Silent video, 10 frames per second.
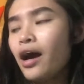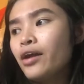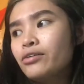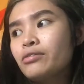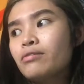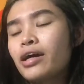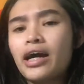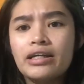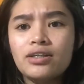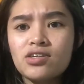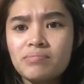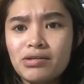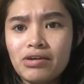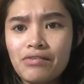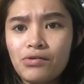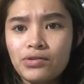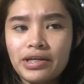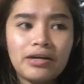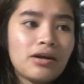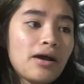I don't know, I kind of lost my train of thought there.